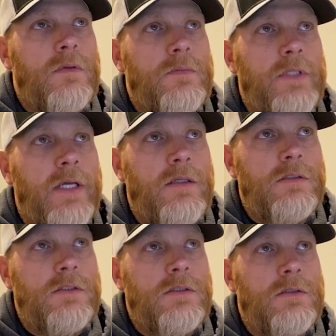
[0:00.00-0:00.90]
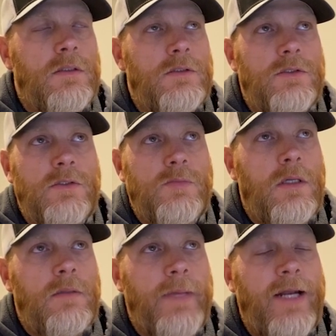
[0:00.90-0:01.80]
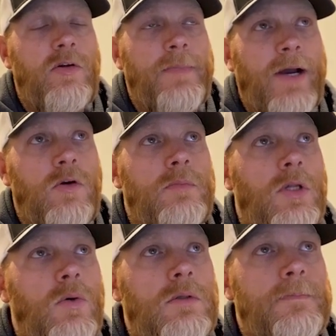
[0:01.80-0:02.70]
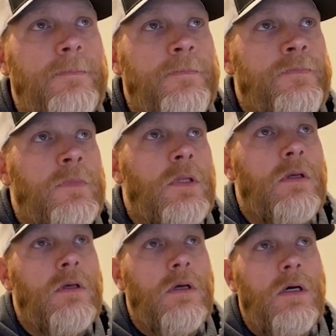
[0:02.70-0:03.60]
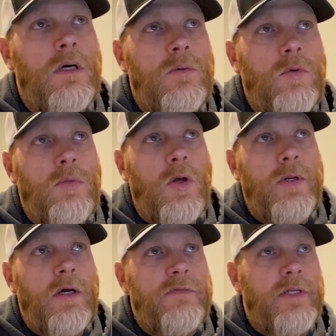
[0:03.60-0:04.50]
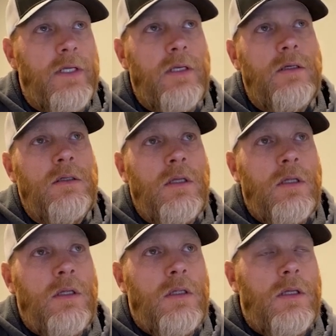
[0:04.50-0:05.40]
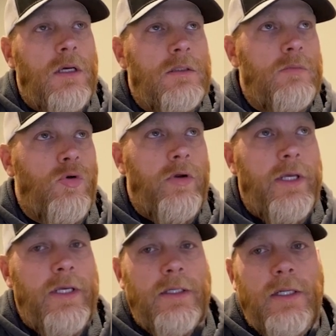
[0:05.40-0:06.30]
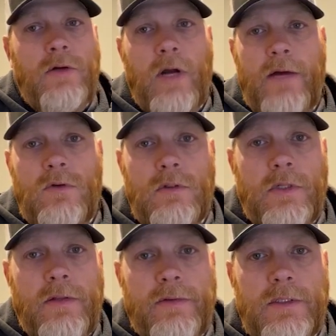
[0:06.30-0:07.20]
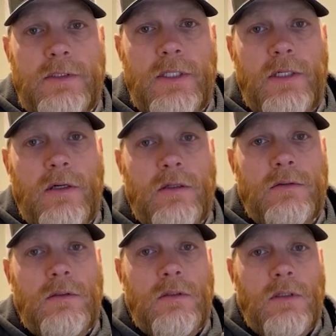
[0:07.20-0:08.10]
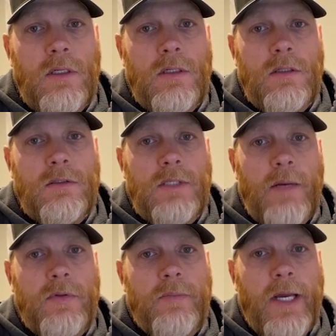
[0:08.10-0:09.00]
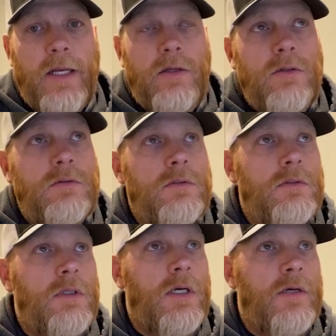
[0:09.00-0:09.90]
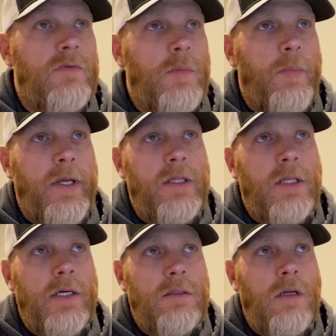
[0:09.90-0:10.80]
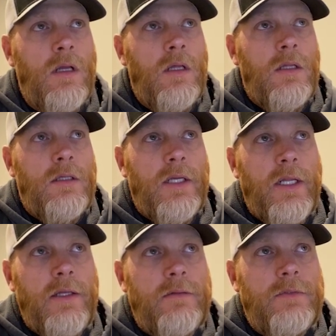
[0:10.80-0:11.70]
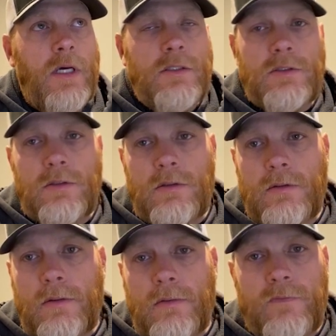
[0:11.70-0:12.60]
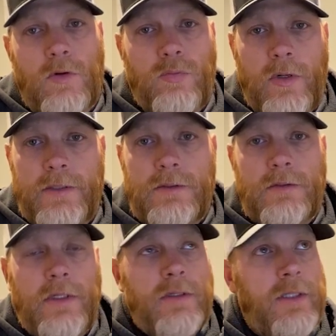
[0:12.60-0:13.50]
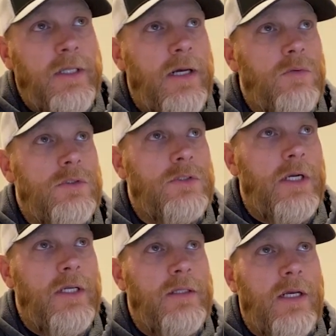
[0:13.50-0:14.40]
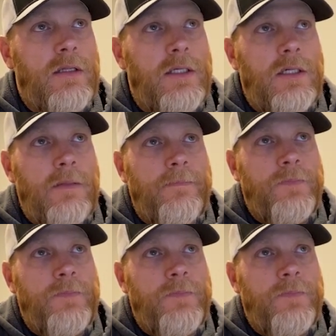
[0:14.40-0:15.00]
taking just a small battery-powered blower. And we're blowing off any debris, any gravel or anything that's sitting on the top of the patio from our bedding layer, any dust or footprints or anything like that. We're just trying to get that cleaned up